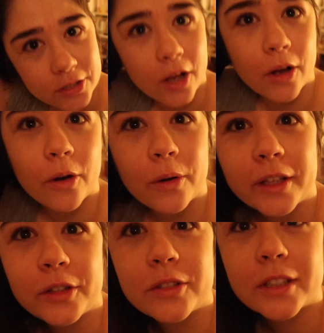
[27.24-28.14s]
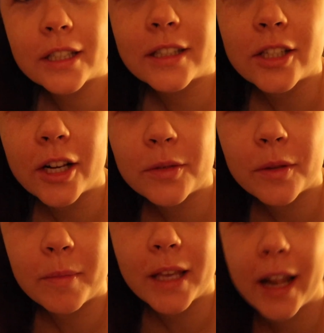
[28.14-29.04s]
So usually it starts
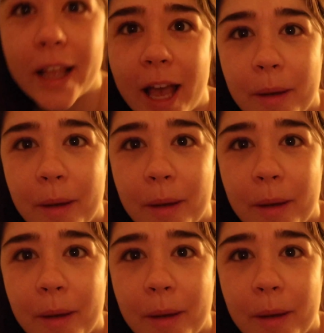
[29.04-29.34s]
with me getting